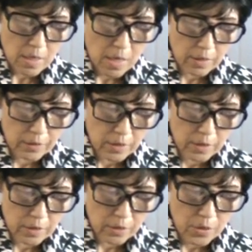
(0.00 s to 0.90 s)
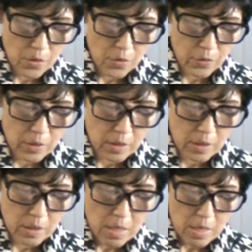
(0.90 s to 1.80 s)
Under it low
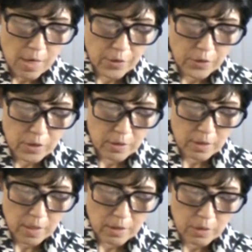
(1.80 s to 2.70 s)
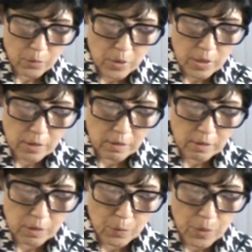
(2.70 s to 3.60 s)
he hunched, and the
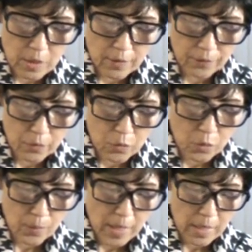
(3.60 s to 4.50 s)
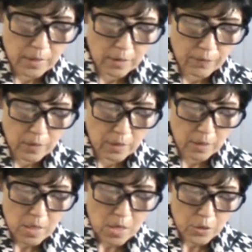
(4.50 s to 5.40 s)
brazen spear flew past with a
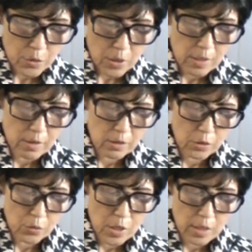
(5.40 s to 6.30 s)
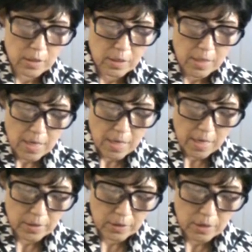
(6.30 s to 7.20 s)
grating screech
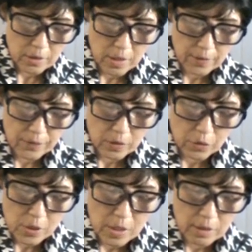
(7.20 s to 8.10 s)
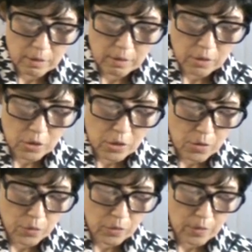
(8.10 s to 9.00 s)
as the shaft grazed the
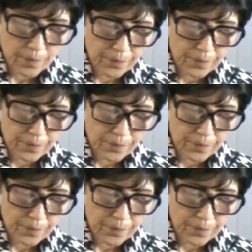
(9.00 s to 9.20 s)
shield.